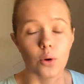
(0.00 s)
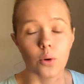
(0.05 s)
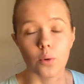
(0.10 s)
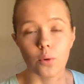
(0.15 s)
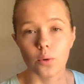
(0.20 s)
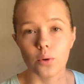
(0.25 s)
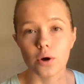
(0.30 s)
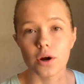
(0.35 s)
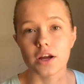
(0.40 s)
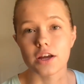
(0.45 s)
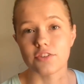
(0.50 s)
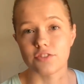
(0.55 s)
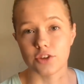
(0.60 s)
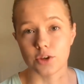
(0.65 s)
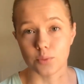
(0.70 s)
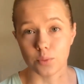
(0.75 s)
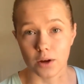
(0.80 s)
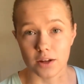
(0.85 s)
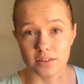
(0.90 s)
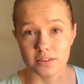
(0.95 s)
or if
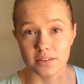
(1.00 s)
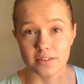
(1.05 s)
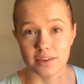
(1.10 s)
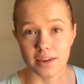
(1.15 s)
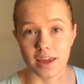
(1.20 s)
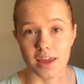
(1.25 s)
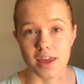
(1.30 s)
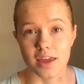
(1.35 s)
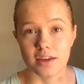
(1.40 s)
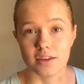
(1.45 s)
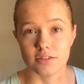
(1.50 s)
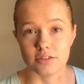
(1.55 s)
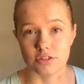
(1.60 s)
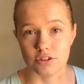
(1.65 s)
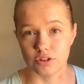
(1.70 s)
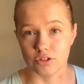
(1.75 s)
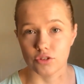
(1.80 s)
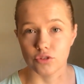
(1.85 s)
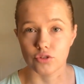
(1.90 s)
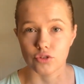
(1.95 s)
you want to take
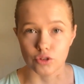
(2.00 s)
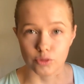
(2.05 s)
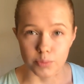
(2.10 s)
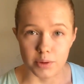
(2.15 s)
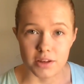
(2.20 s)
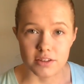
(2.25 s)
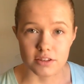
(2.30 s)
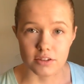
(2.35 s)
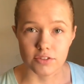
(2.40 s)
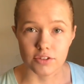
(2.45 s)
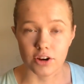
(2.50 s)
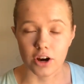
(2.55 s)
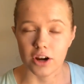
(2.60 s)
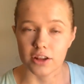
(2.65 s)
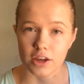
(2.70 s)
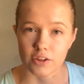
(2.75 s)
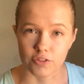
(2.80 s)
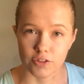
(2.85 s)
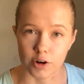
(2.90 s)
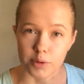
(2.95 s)
certain groupings of yarn,
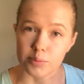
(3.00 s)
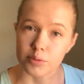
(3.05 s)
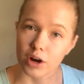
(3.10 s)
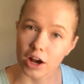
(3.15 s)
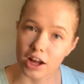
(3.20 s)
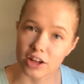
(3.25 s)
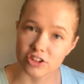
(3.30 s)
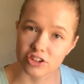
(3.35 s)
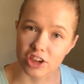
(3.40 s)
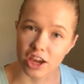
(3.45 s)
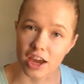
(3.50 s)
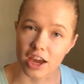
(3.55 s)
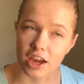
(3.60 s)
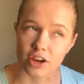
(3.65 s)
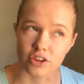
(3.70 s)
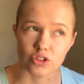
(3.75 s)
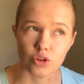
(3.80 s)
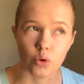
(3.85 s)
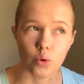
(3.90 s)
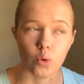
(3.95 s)
like for a
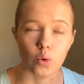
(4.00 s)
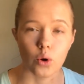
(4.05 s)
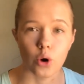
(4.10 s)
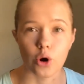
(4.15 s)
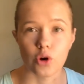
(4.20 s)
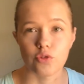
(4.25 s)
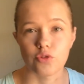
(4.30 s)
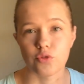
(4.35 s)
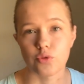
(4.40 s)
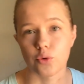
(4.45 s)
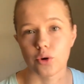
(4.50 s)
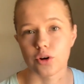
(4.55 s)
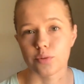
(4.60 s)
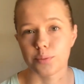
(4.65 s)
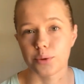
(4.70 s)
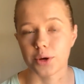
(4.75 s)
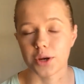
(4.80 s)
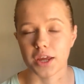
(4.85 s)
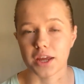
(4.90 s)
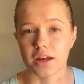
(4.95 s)
project or for
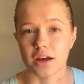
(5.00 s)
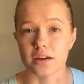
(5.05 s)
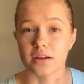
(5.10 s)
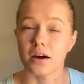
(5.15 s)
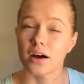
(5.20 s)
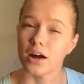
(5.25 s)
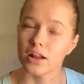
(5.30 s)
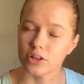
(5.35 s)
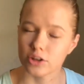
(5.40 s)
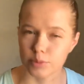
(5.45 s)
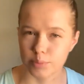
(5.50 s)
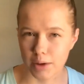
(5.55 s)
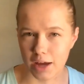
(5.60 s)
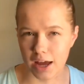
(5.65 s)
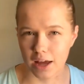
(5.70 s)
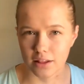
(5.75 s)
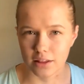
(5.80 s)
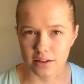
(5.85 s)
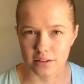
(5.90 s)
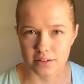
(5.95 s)
putting a color
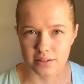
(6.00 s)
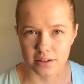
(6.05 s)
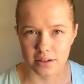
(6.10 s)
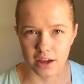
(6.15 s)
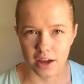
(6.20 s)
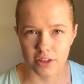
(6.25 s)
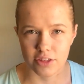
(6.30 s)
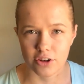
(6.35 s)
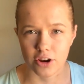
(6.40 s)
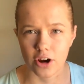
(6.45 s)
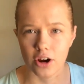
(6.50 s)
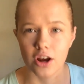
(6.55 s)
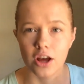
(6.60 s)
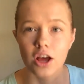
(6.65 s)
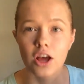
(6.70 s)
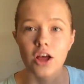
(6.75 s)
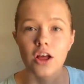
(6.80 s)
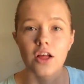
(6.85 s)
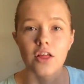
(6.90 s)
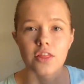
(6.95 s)
palette together,
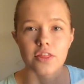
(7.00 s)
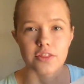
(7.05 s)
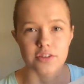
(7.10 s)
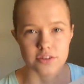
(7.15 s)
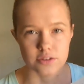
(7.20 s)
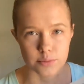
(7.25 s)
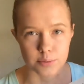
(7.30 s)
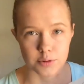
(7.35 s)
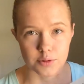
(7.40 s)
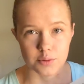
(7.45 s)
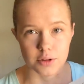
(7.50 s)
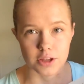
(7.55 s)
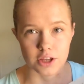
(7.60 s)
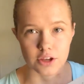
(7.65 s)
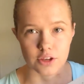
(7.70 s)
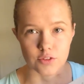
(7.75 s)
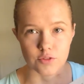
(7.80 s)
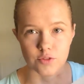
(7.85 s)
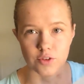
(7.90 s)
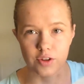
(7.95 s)
this would be really
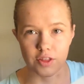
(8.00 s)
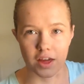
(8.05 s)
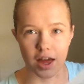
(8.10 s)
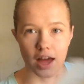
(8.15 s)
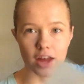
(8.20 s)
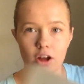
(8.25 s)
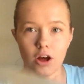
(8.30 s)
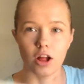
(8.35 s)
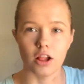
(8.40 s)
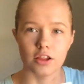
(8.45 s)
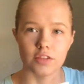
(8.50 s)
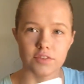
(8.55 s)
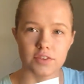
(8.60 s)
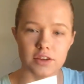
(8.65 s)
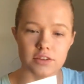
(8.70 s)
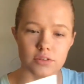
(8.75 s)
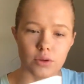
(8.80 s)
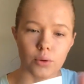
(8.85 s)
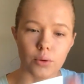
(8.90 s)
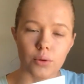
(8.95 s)
good for that. All of
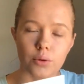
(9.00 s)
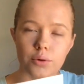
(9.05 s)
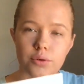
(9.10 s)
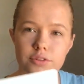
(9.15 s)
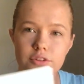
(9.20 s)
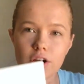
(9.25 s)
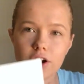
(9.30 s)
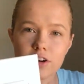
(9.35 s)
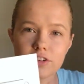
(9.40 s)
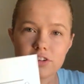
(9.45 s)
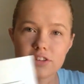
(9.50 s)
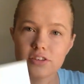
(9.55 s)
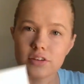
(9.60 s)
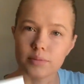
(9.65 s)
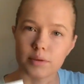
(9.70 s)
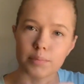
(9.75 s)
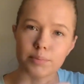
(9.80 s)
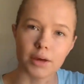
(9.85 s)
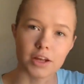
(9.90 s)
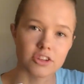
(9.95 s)
these holes are just to
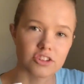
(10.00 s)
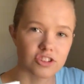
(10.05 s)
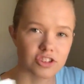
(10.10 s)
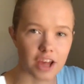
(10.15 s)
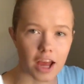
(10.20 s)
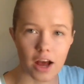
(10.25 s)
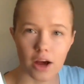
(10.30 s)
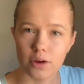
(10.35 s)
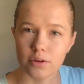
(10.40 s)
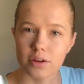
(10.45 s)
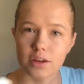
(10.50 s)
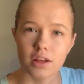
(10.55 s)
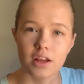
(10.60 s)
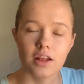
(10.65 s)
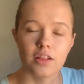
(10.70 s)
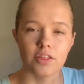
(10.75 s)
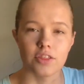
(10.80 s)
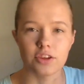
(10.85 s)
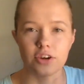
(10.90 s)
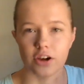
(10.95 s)
be punched out.
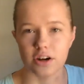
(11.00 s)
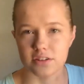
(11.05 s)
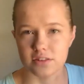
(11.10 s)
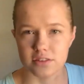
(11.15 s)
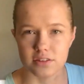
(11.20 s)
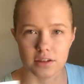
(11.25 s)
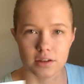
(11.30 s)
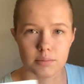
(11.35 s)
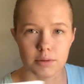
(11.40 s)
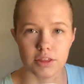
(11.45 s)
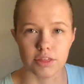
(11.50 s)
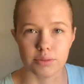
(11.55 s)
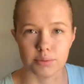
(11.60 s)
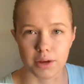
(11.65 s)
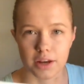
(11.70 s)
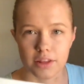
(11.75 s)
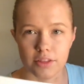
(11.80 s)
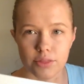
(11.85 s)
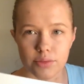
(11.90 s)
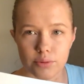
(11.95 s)
The yarn is going to be
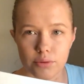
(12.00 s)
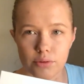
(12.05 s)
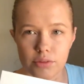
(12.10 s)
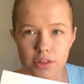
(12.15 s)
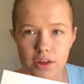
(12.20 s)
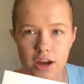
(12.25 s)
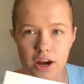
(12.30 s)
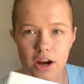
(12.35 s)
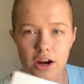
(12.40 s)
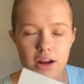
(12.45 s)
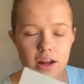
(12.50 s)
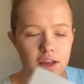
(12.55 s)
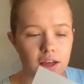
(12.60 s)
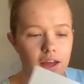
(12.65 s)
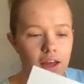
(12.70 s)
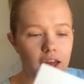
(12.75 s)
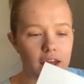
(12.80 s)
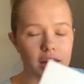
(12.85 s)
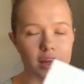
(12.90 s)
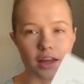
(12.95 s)
threaded through there.
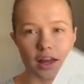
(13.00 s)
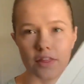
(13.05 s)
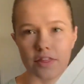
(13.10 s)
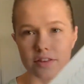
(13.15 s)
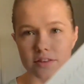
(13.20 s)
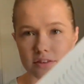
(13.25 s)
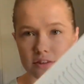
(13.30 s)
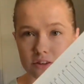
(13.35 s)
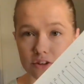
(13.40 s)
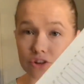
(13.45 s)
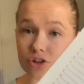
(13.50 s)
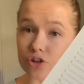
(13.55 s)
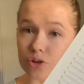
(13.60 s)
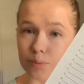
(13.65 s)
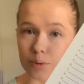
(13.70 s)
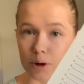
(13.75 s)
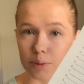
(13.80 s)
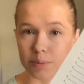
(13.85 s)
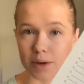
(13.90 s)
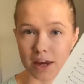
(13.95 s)
And again, this is 2
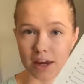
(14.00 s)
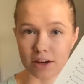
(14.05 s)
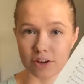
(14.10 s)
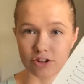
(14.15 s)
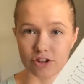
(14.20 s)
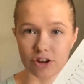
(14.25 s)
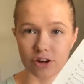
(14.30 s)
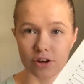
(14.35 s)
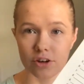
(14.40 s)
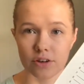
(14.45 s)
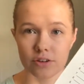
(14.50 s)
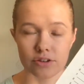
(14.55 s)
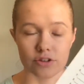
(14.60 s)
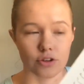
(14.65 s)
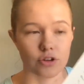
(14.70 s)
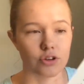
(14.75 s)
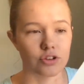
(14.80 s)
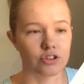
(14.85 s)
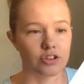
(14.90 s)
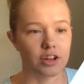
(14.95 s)
per page.
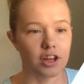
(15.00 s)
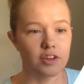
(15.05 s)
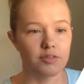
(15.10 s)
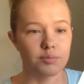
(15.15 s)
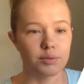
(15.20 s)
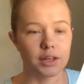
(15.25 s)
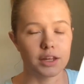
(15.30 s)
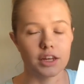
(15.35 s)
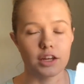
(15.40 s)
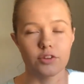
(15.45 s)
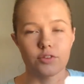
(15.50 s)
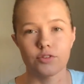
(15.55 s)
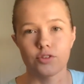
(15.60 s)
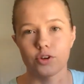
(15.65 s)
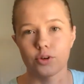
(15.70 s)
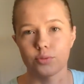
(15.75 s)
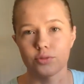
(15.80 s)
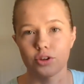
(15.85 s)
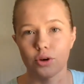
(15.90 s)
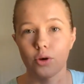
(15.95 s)
So you should have plenty of
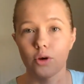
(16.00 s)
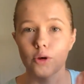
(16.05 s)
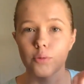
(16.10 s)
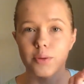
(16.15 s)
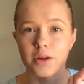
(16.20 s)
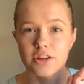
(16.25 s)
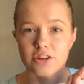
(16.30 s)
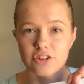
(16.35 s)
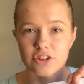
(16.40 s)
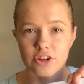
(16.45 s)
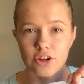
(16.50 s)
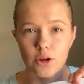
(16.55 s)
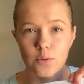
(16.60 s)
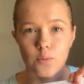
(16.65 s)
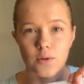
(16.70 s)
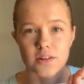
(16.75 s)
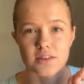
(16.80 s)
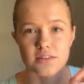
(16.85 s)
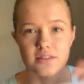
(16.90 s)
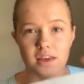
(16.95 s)
room to hole punch it on
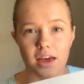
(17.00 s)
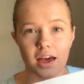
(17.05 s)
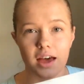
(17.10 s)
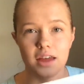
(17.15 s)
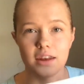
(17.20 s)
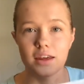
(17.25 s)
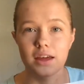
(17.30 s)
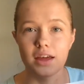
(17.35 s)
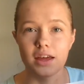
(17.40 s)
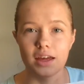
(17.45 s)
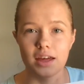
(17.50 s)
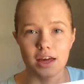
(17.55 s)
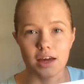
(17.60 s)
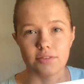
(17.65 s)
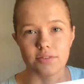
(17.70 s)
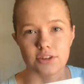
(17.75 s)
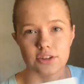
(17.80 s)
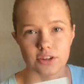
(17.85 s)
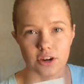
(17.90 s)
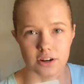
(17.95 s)
one side,
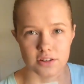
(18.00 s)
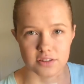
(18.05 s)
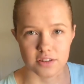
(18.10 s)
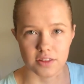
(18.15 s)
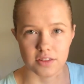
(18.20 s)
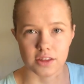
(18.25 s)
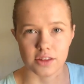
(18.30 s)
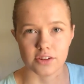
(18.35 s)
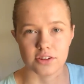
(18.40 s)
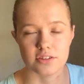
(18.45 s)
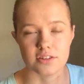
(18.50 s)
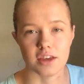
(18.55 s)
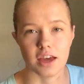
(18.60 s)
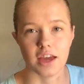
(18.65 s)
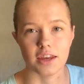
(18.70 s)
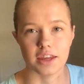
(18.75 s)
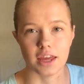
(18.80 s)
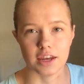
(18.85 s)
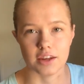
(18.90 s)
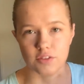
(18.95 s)
have the yarns on the other
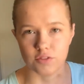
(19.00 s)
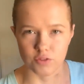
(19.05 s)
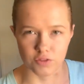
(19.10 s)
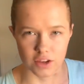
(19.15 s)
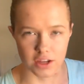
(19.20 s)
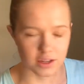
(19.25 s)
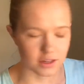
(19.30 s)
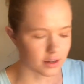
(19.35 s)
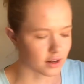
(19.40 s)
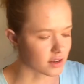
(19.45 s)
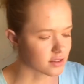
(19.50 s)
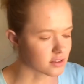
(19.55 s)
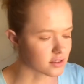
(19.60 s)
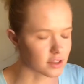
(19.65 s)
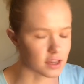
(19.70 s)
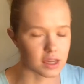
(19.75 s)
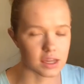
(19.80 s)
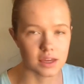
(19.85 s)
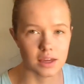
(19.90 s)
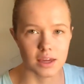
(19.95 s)
side, and it fits
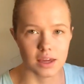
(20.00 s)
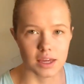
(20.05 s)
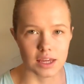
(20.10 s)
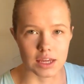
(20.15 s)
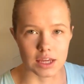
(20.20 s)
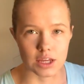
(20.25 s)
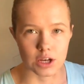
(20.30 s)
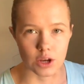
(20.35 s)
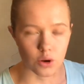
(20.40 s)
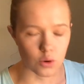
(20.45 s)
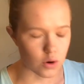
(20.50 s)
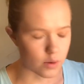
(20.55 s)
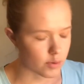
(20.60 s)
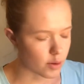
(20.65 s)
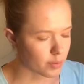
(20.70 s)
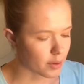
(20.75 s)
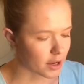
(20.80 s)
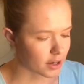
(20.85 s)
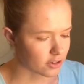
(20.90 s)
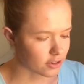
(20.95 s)
nicely in a normal
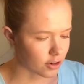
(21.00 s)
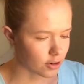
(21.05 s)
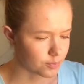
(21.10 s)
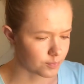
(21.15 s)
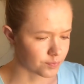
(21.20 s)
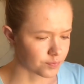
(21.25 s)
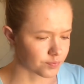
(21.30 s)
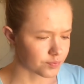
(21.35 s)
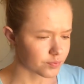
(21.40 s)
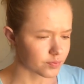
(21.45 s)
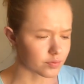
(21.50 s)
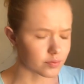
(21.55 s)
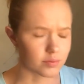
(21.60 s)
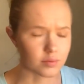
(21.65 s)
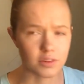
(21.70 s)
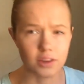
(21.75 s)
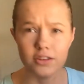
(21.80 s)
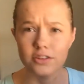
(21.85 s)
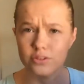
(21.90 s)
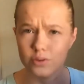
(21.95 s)
binder.
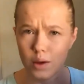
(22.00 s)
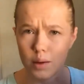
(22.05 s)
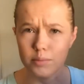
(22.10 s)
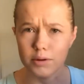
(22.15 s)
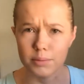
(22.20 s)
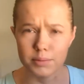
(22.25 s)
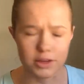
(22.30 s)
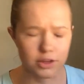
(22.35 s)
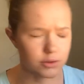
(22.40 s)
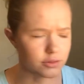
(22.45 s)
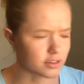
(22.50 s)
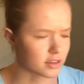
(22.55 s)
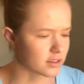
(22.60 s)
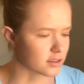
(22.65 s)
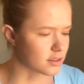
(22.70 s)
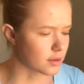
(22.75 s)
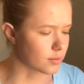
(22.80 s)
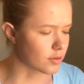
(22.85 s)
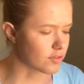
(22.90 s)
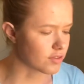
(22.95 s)
So I'm going to be using
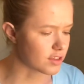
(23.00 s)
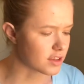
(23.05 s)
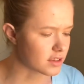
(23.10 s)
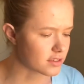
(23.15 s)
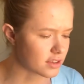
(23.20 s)
some of these,